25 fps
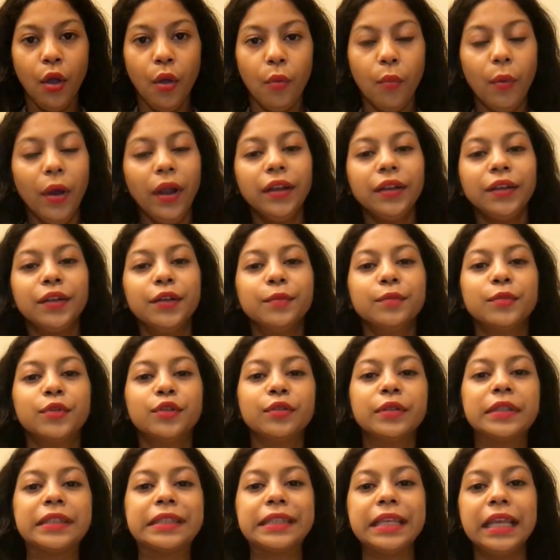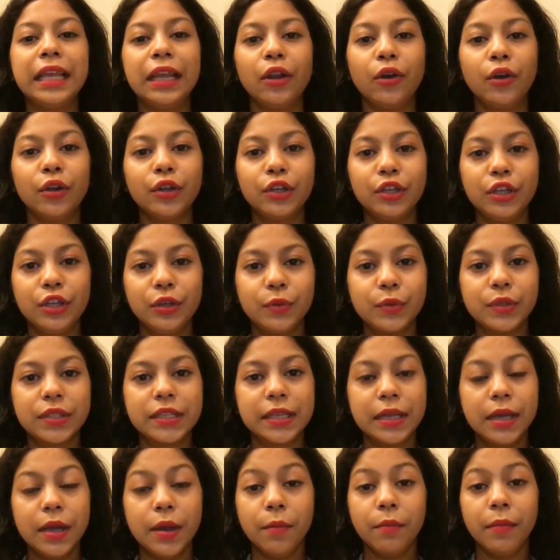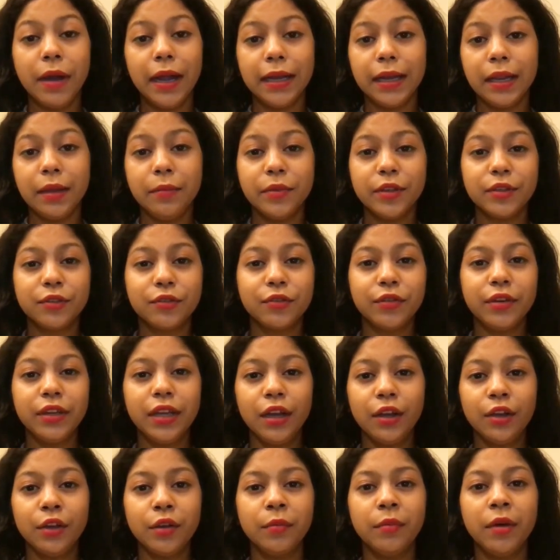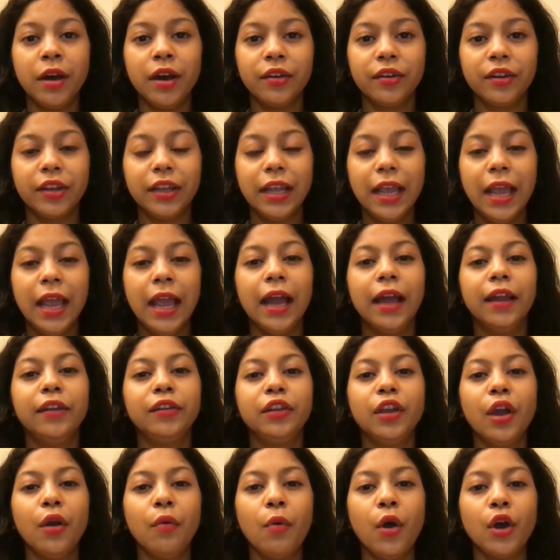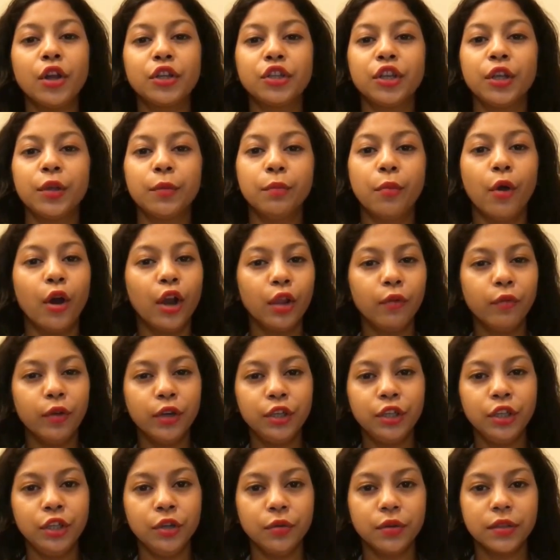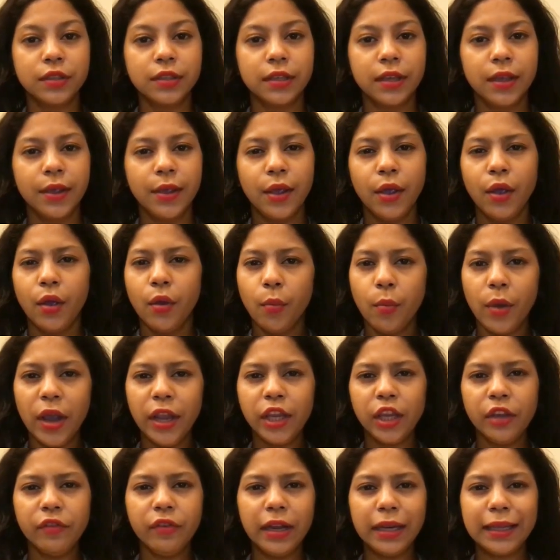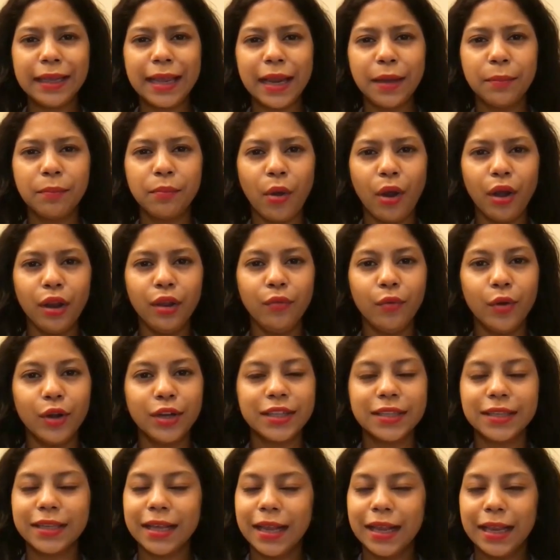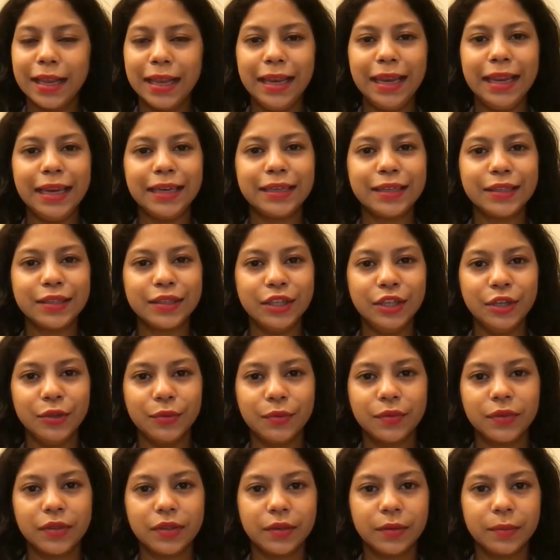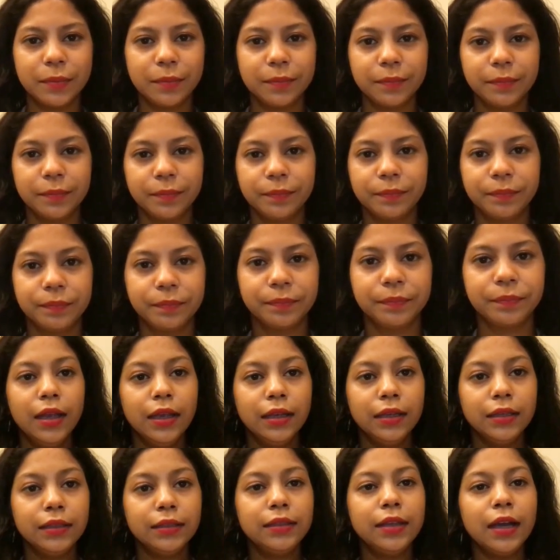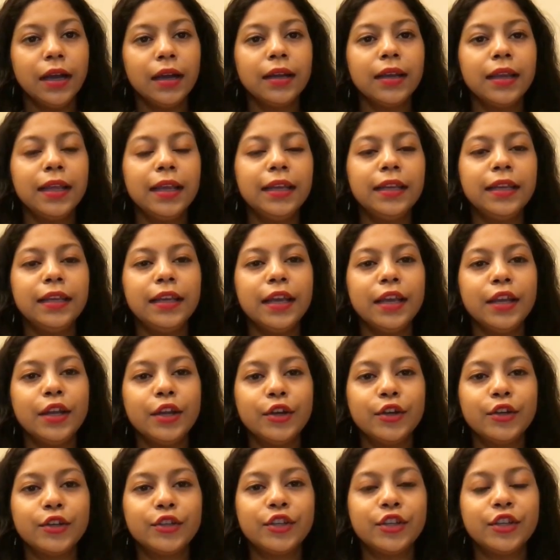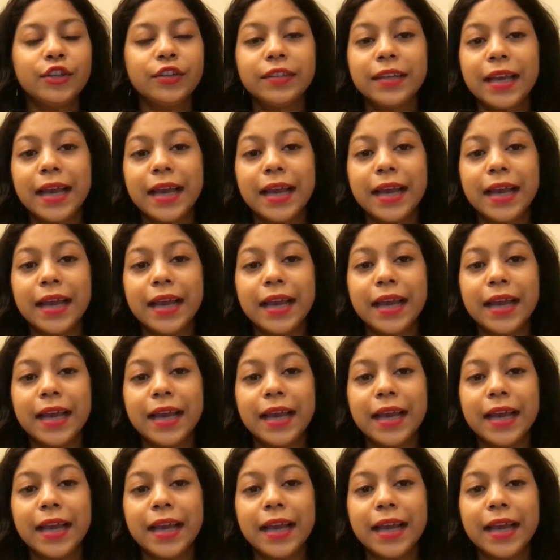Welcome to Sea Lord News. My name is Ria Kumari and you're watching Bollywood News, where you will get Bollywood's latest news. Young lady energy on